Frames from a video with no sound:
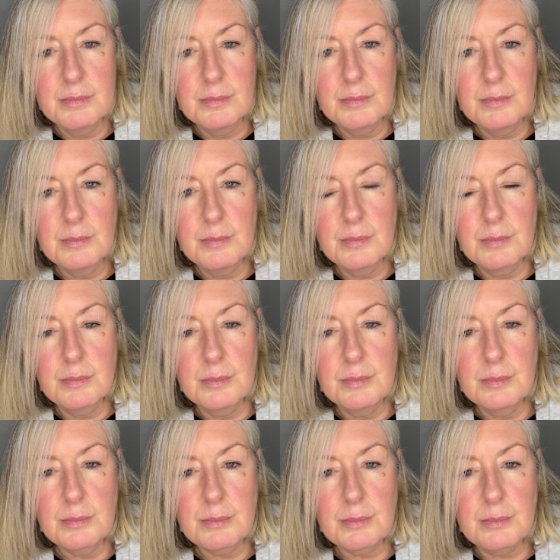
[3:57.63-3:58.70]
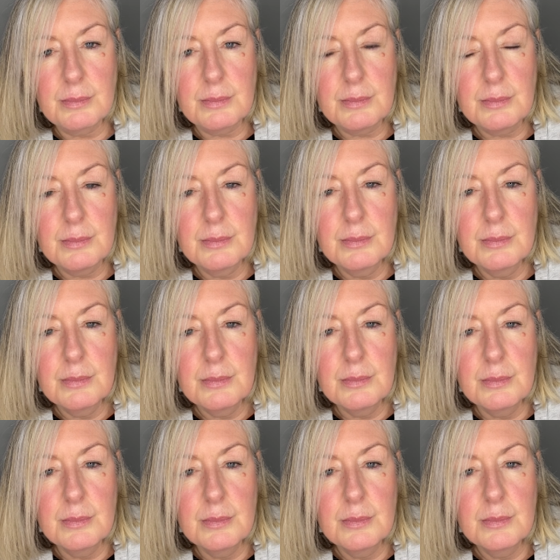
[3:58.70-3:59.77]

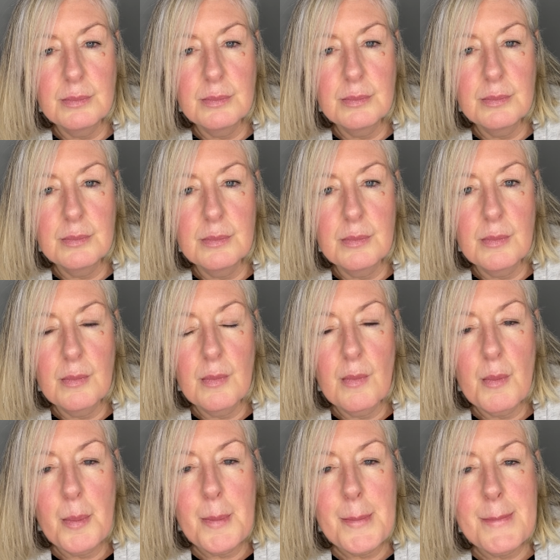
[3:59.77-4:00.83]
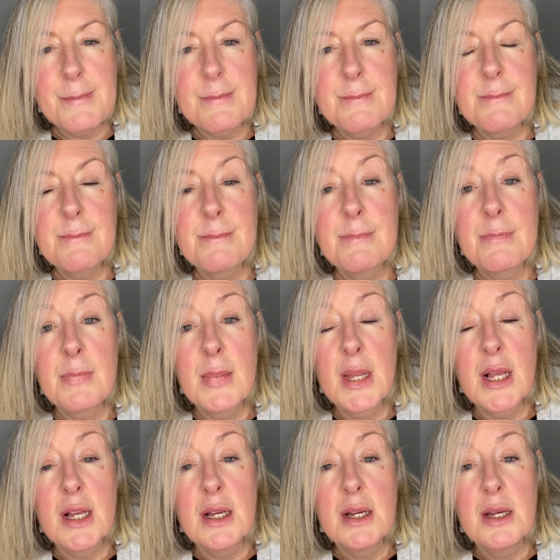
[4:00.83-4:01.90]

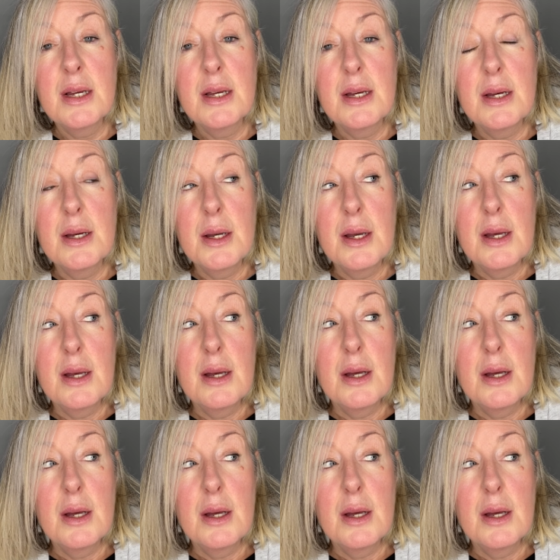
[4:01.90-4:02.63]
(silence)